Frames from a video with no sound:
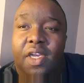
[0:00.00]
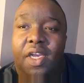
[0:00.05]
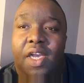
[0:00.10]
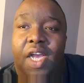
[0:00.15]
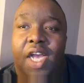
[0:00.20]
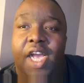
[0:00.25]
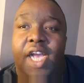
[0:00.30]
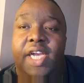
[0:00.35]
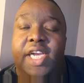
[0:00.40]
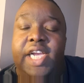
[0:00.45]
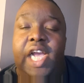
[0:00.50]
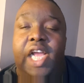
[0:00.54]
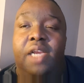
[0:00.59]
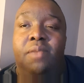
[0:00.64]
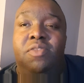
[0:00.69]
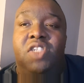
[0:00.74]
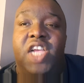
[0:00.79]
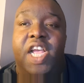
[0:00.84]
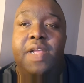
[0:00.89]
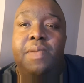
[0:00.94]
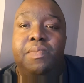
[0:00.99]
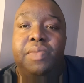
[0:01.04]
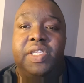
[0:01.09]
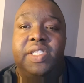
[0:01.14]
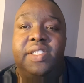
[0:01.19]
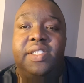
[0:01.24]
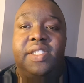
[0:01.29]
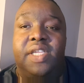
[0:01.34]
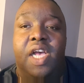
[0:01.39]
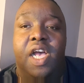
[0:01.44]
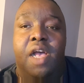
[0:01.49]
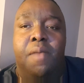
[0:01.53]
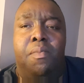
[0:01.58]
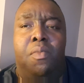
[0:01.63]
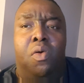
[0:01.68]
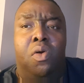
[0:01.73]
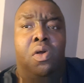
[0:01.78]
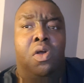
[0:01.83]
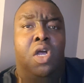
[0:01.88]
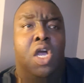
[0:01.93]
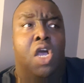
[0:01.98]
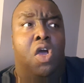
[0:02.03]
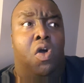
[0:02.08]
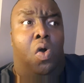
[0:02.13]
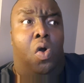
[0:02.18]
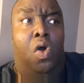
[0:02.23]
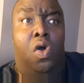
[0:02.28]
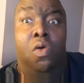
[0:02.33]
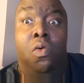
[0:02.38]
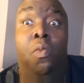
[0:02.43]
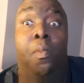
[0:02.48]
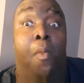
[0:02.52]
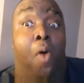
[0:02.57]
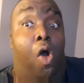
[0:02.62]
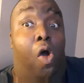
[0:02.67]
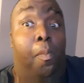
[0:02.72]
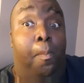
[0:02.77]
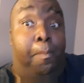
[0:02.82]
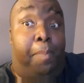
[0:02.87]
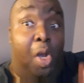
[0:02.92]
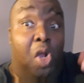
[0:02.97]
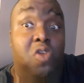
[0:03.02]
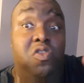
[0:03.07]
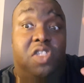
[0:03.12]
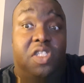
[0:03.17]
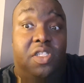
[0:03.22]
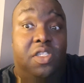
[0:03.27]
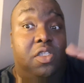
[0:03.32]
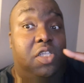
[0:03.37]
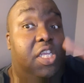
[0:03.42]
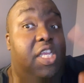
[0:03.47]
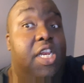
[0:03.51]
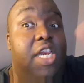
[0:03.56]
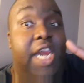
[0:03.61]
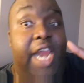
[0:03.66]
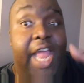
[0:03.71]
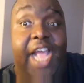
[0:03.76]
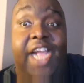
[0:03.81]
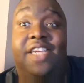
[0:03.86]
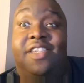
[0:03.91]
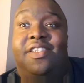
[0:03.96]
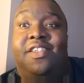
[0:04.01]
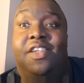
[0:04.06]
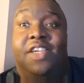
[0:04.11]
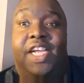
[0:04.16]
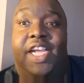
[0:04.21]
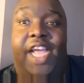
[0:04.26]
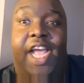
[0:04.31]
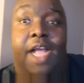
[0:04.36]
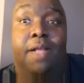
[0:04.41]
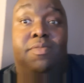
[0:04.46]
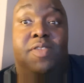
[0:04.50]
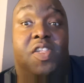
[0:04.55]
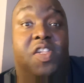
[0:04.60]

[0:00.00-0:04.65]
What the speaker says: Callum Chambers on both legs of the game.